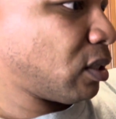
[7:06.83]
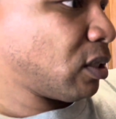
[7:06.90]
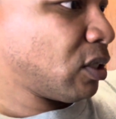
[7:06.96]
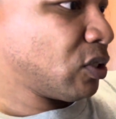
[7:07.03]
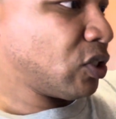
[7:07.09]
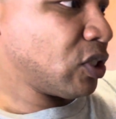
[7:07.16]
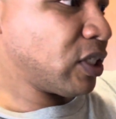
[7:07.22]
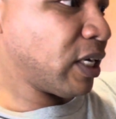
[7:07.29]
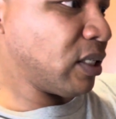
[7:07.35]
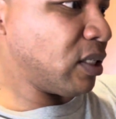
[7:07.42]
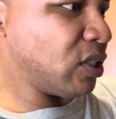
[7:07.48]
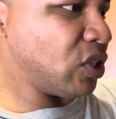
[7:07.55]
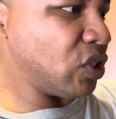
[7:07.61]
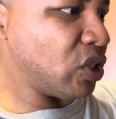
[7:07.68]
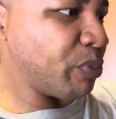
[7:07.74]
Just like
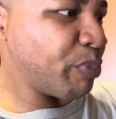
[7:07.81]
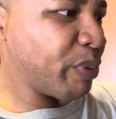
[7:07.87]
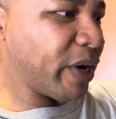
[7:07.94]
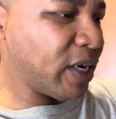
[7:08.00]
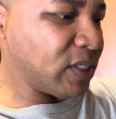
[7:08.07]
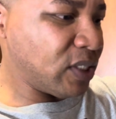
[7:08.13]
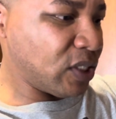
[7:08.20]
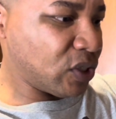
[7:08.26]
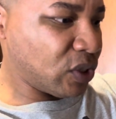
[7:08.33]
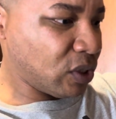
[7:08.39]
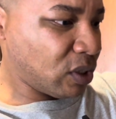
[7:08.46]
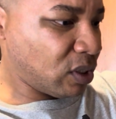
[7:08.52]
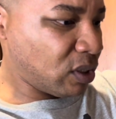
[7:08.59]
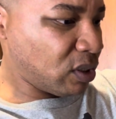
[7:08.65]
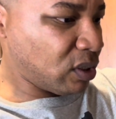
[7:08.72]
this is the process,
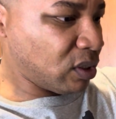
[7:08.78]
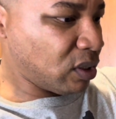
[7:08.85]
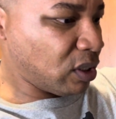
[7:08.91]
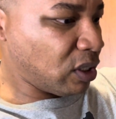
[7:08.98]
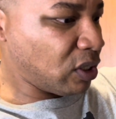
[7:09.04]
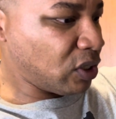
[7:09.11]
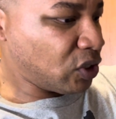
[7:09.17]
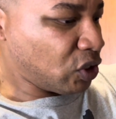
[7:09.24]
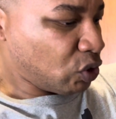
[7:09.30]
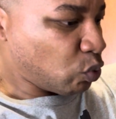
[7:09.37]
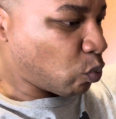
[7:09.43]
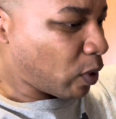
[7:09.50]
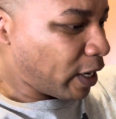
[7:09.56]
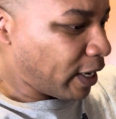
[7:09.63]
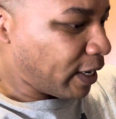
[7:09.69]
y'all. And this is
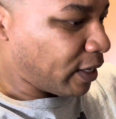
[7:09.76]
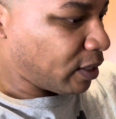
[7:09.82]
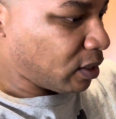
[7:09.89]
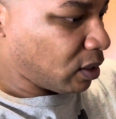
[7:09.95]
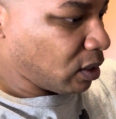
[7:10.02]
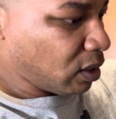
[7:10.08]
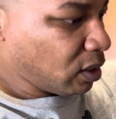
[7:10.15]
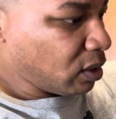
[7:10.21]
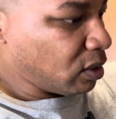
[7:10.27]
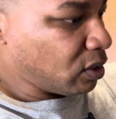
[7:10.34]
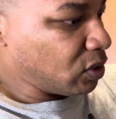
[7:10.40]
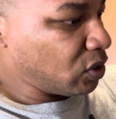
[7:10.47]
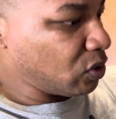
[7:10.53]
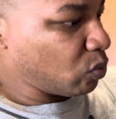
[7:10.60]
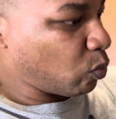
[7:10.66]
why
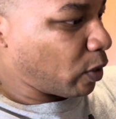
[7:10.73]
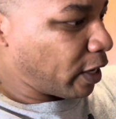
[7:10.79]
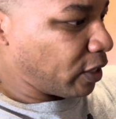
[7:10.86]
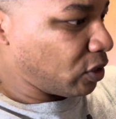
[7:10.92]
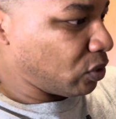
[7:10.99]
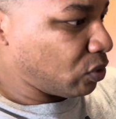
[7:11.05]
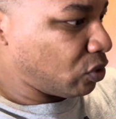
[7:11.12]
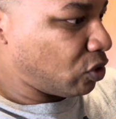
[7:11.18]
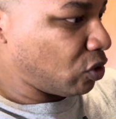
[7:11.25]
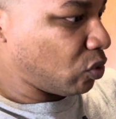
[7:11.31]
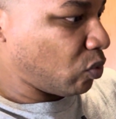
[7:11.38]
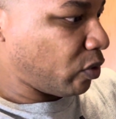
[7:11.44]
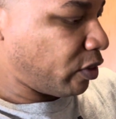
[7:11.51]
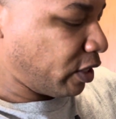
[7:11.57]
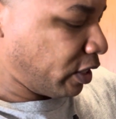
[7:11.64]
you
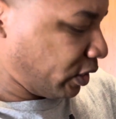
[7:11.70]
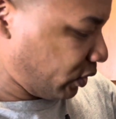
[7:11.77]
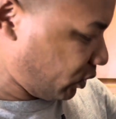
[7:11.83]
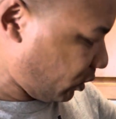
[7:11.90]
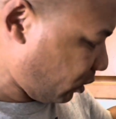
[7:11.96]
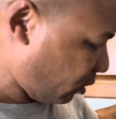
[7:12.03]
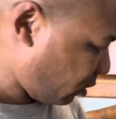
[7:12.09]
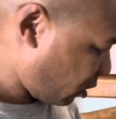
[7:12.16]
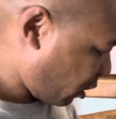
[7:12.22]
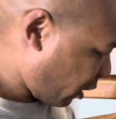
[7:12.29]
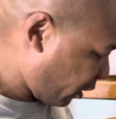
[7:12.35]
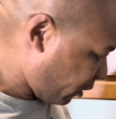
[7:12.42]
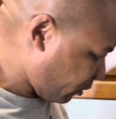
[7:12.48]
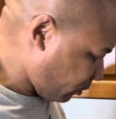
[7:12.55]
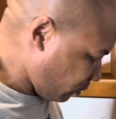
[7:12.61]
do this, all
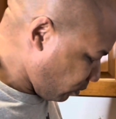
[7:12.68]
right?